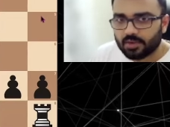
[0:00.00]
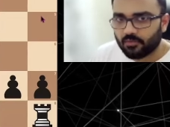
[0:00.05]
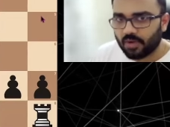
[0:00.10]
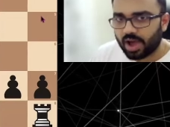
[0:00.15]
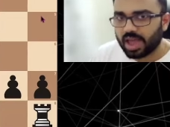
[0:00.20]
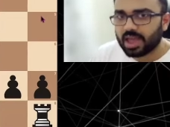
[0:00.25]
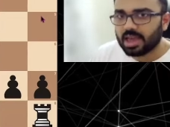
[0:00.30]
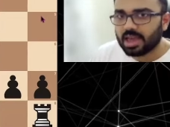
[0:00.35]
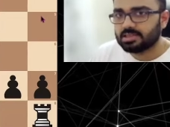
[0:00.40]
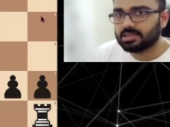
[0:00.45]

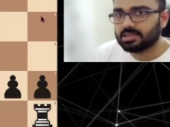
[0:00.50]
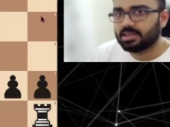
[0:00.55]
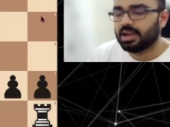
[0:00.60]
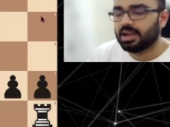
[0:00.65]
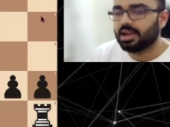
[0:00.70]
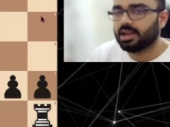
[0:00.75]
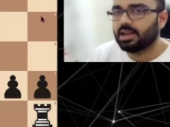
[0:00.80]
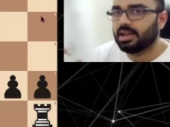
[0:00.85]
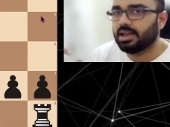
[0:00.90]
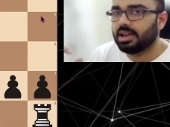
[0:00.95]
Why I
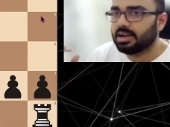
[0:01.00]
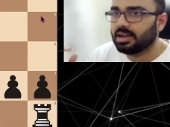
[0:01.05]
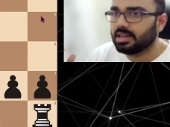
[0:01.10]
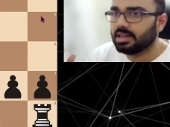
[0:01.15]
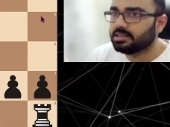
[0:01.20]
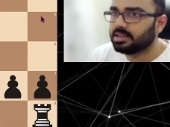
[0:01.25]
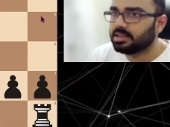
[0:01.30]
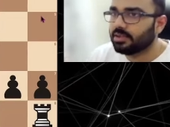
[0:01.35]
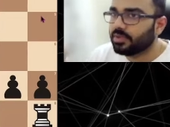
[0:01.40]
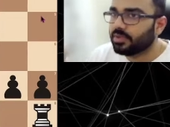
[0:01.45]
said it
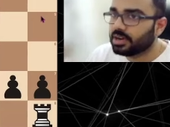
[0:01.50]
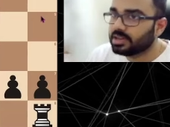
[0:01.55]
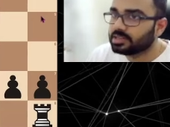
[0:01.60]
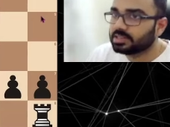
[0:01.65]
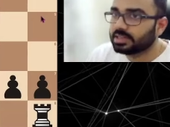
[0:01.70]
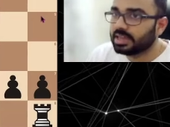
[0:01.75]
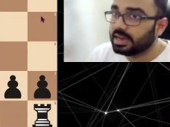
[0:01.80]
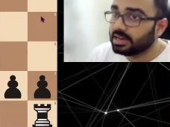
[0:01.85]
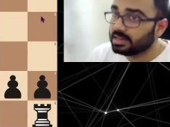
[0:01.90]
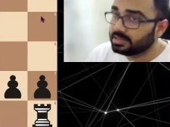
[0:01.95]
is
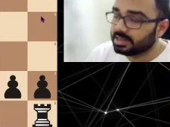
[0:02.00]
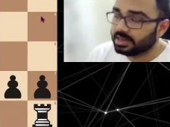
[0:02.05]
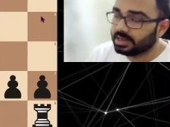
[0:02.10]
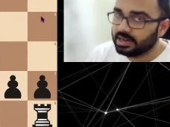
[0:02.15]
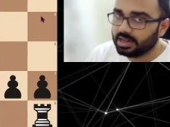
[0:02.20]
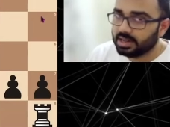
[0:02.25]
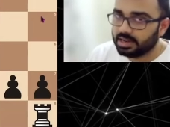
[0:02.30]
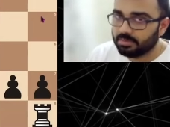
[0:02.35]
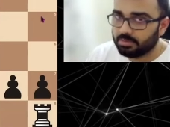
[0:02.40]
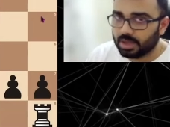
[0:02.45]
reverse King's
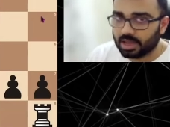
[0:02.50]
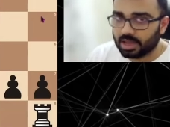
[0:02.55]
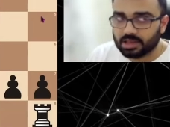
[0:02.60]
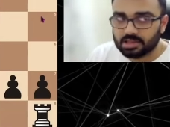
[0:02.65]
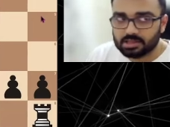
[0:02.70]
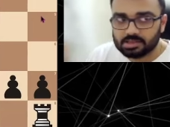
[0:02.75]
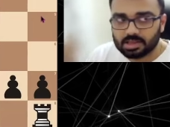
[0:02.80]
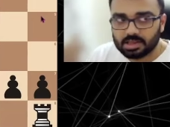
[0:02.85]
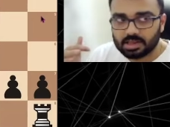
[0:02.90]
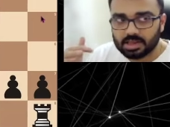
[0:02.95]
Indian,
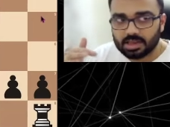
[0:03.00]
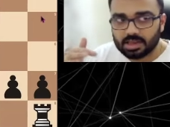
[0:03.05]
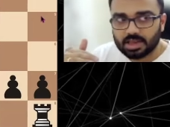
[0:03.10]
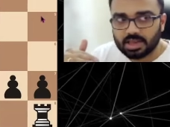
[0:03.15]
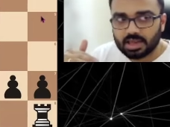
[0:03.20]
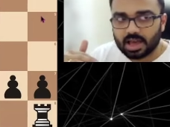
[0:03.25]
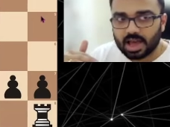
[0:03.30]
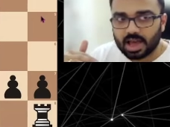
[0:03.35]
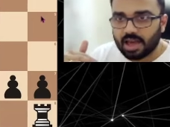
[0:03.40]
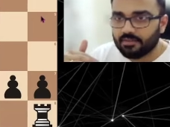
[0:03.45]
because
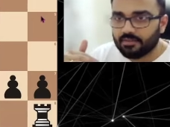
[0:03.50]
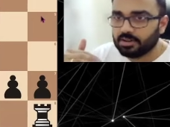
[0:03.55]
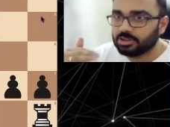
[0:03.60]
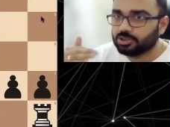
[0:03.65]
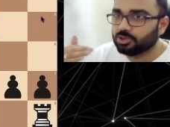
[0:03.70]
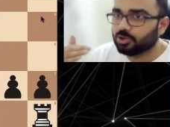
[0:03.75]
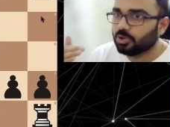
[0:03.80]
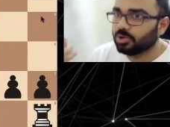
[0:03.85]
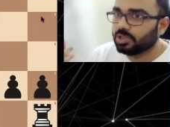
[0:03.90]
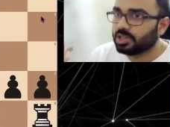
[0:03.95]
I will
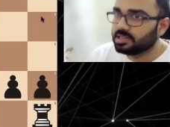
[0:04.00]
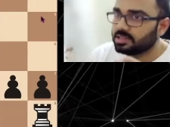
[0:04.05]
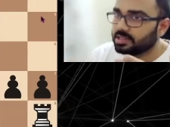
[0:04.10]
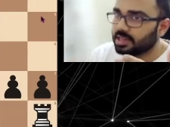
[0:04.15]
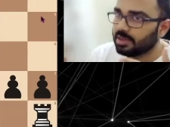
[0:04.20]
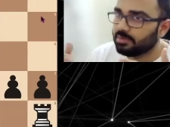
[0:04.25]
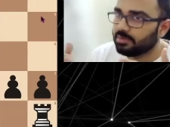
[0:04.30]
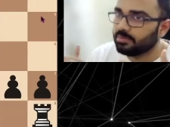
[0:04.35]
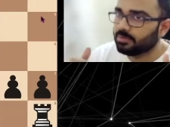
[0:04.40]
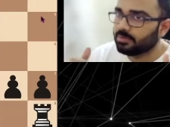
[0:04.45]
show you the
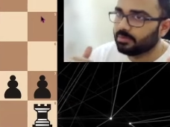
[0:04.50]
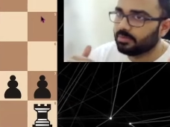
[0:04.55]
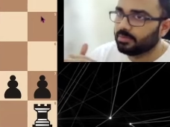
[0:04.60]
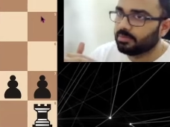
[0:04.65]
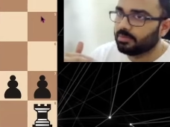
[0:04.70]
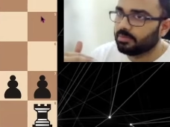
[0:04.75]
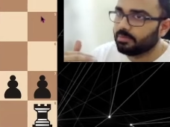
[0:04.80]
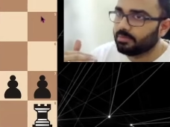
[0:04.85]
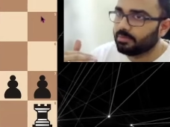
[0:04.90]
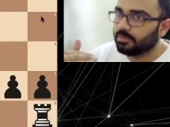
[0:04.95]

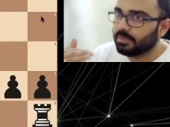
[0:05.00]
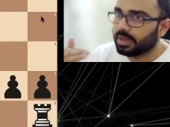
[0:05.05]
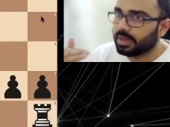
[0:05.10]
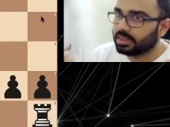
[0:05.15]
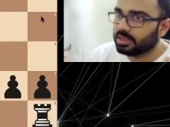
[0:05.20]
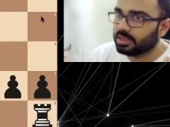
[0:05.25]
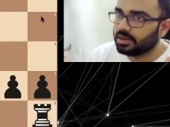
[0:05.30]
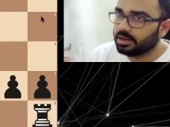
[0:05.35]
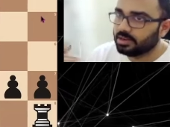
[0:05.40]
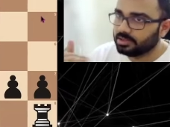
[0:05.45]
same
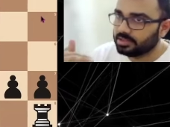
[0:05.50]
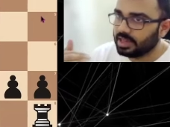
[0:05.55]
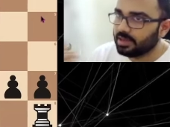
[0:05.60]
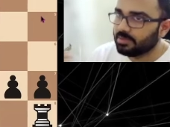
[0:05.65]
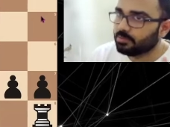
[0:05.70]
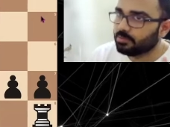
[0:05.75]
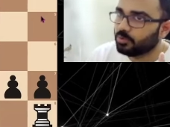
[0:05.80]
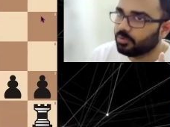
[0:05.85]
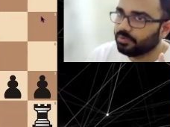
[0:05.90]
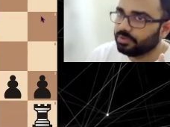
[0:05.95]
method,
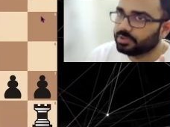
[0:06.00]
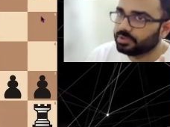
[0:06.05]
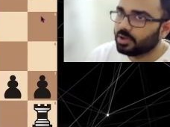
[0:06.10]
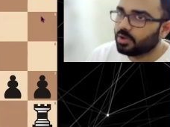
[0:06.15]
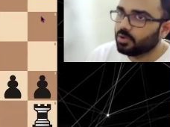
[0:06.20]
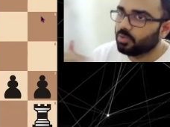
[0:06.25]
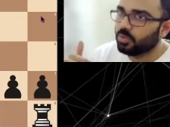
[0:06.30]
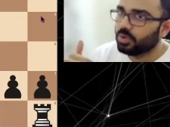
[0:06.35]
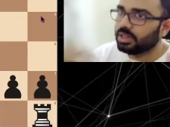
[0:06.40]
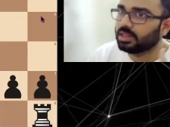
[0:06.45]
same
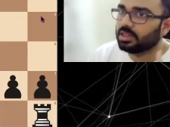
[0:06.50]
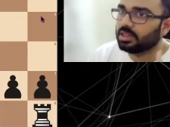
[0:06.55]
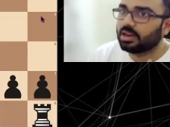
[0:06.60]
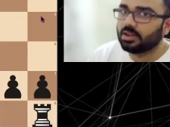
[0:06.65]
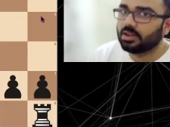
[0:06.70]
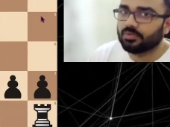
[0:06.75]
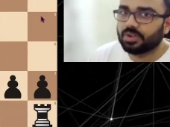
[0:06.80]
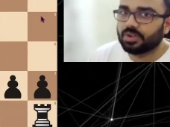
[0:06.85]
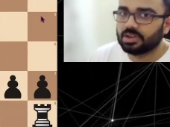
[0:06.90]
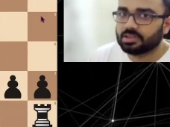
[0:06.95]
moves with
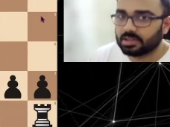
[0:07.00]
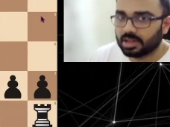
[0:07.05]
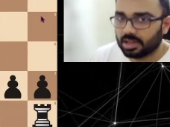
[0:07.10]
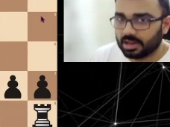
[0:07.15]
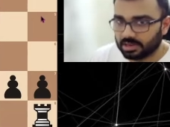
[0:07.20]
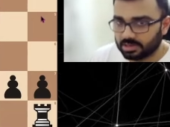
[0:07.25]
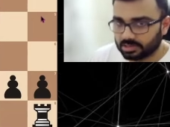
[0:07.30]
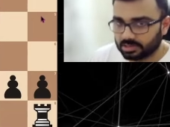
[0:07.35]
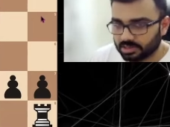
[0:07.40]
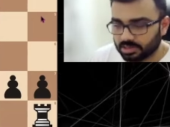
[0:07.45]
reverse
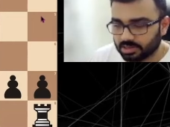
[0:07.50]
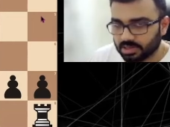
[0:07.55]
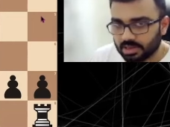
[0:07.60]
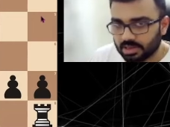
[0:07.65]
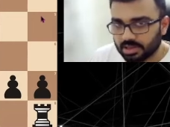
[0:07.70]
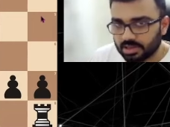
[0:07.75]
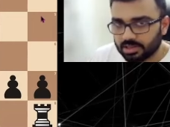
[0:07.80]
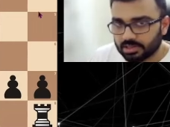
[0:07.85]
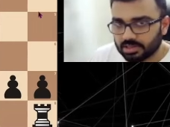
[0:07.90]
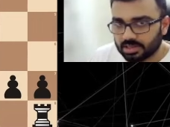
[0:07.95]
colors.
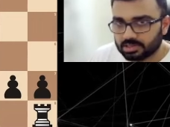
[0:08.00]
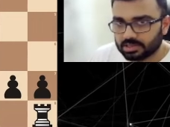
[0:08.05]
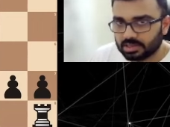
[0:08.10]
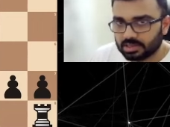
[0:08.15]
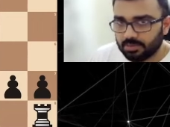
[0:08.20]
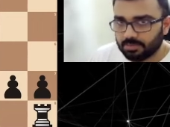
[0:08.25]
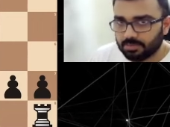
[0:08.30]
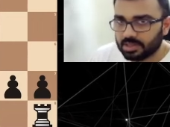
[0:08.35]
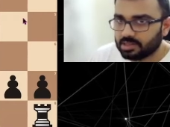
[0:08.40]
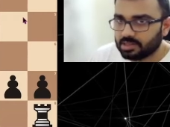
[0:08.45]

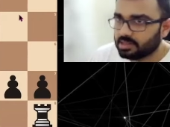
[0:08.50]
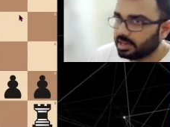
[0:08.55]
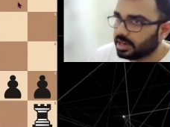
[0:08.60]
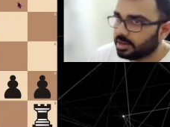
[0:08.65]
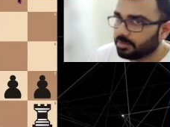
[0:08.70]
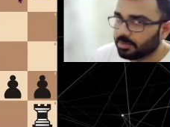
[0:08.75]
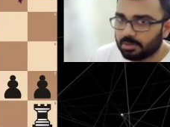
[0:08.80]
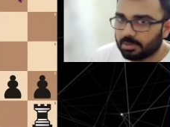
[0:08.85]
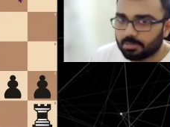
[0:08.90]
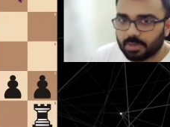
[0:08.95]
Just keep this
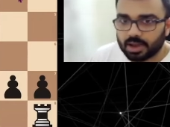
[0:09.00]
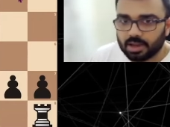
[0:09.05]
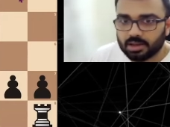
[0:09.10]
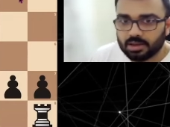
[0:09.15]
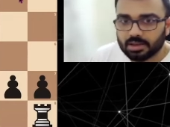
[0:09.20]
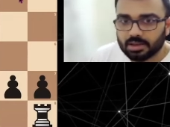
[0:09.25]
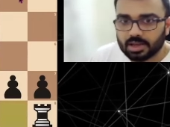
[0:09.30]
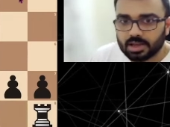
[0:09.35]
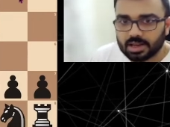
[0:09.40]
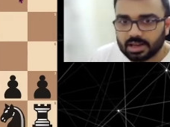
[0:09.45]
setup in
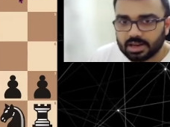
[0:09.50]
mind.